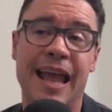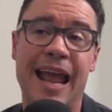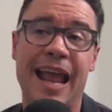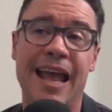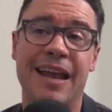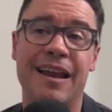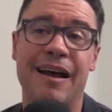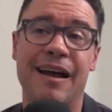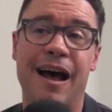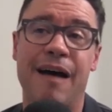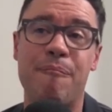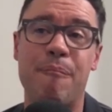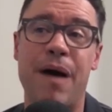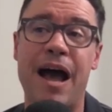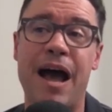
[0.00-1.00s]
And
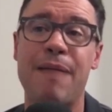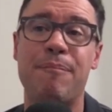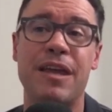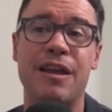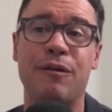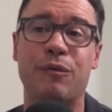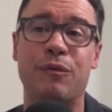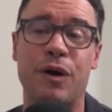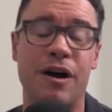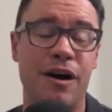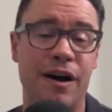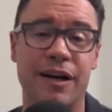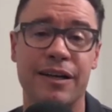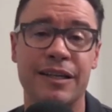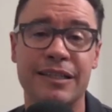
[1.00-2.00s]
my being
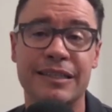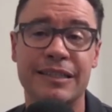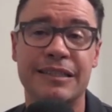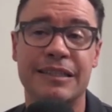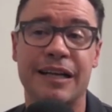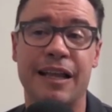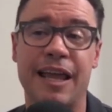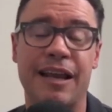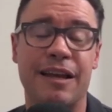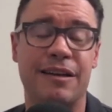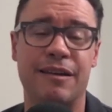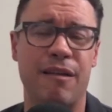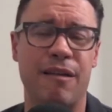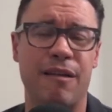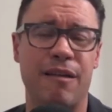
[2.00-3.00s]
wrong,
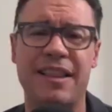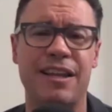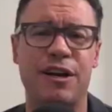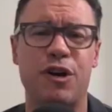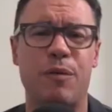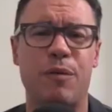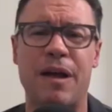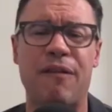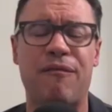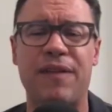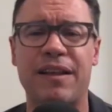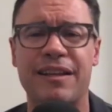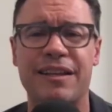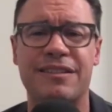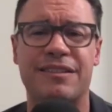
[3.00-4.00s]
like the fact that it hurt my
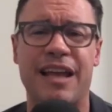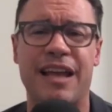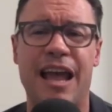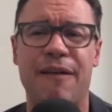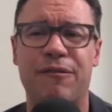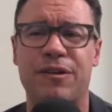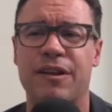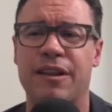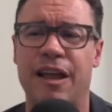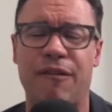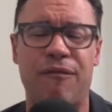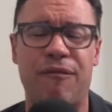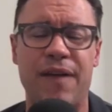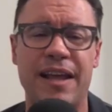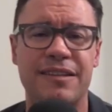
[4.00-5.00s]
feelings to have to
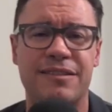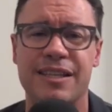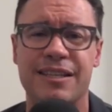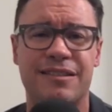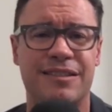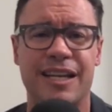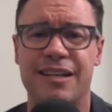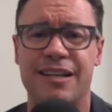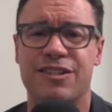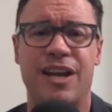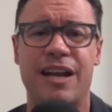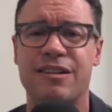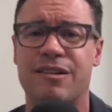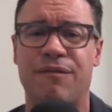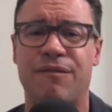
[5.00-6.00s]
like face this didn't
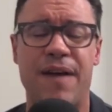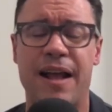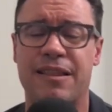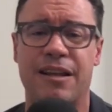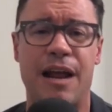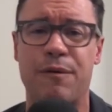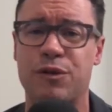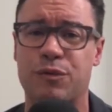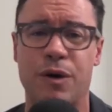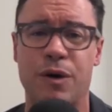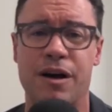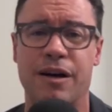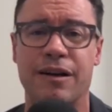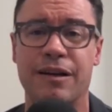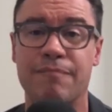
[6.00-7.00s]
change the fact that I was
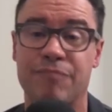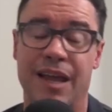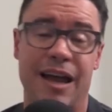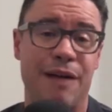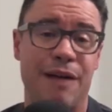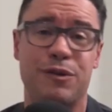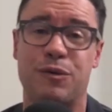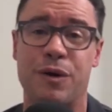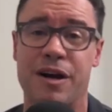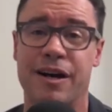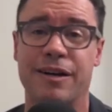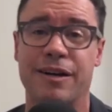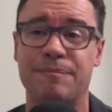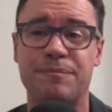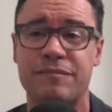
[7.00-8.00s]
wrong. I was
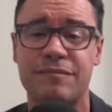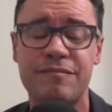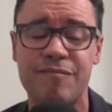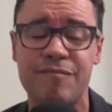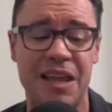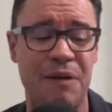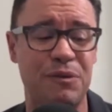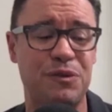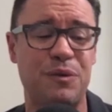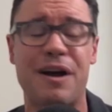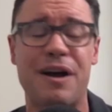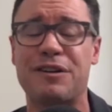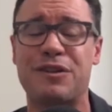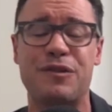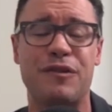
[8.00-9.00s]
wrong. It was
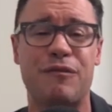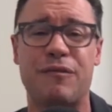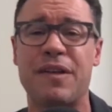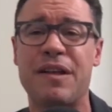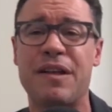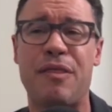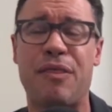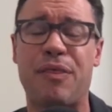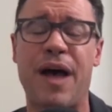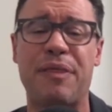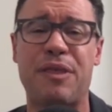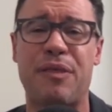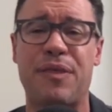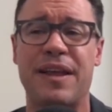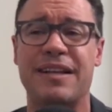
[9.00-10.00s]
wrong to have
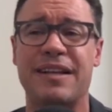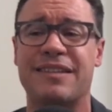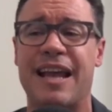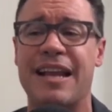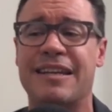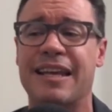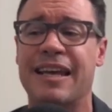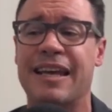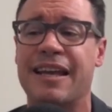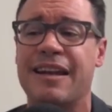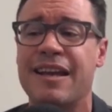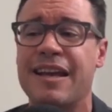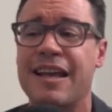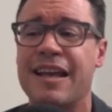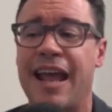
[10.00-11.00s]
thought the things I
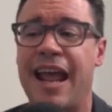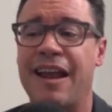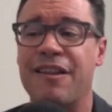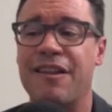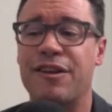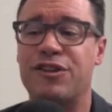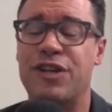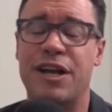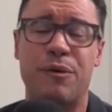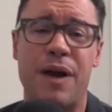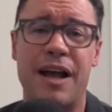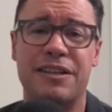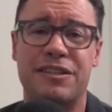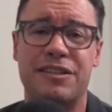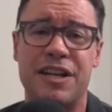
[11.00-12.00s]
did and the
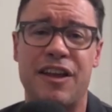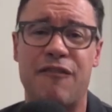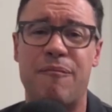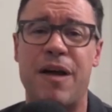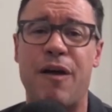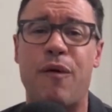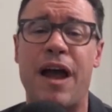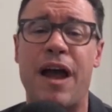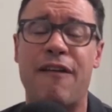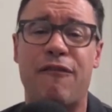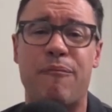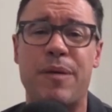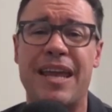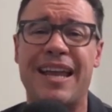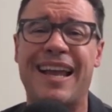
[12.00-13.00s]
generosity of my
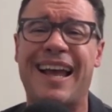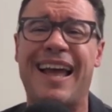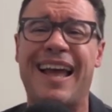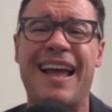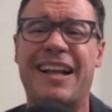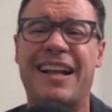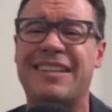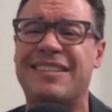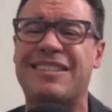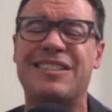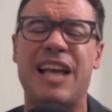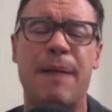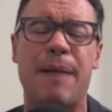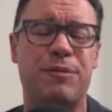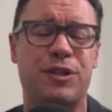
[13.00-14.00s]
wife being
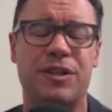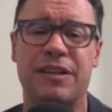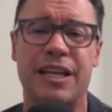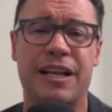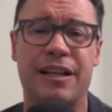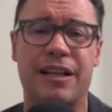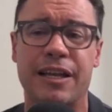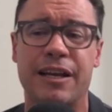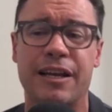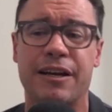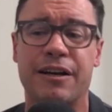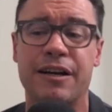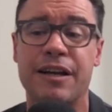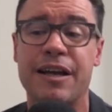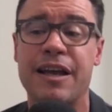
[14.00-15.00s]
exceptionally
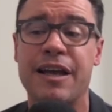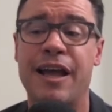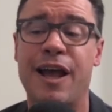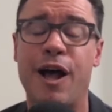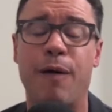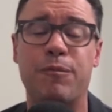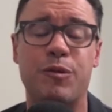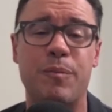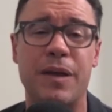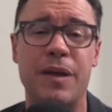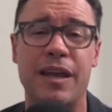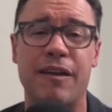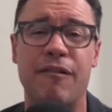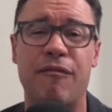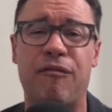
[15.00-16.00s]
clear helped
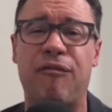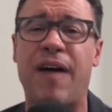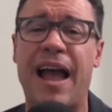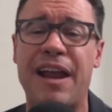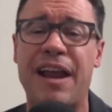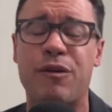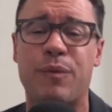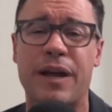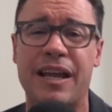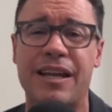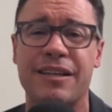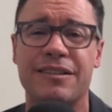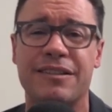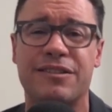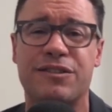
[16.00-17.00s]
me find
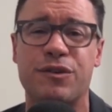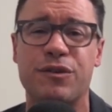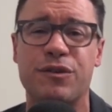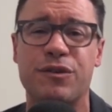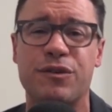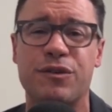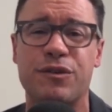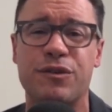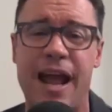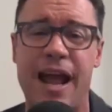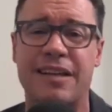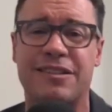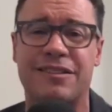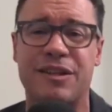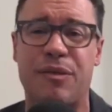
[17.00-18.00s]
ways to
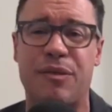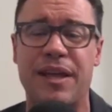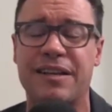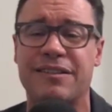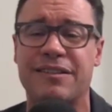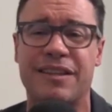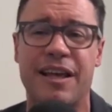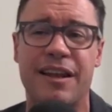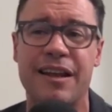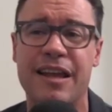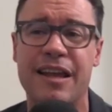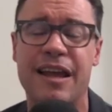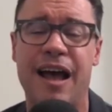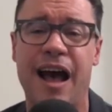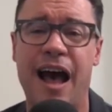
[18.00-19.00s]
address the things that
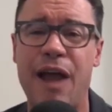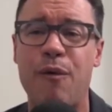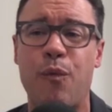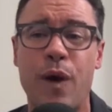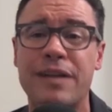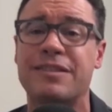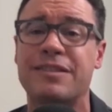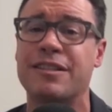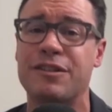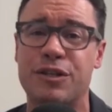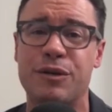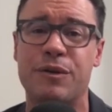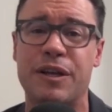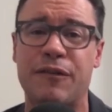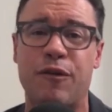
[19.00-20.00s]
I wasn't
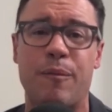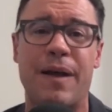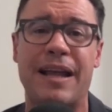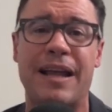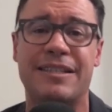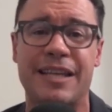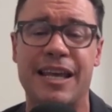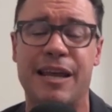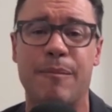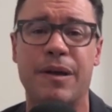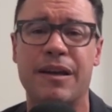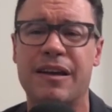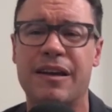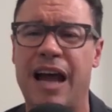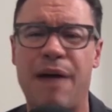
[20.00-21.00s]
doing for my team.
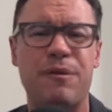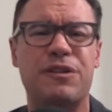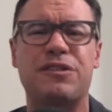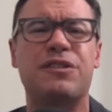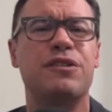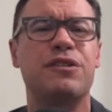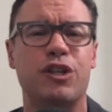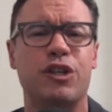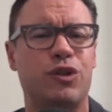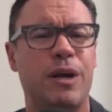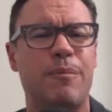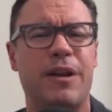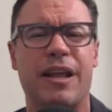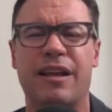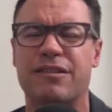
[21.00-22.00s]
I was still
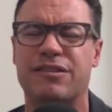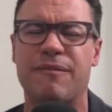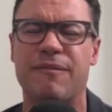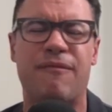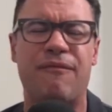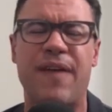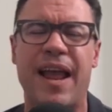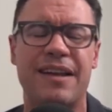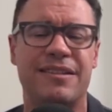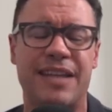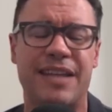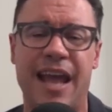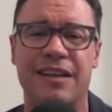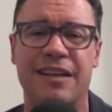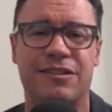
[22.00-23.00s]
contributing some
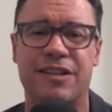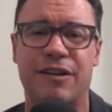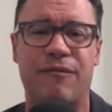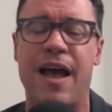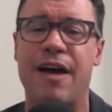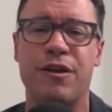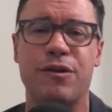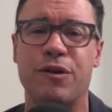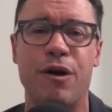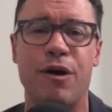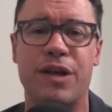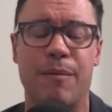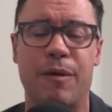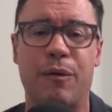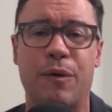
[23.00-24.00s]
fantastic value,
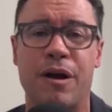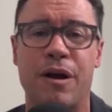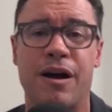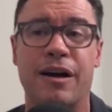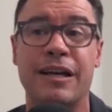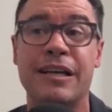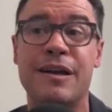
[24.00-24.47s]
don't get me wrong,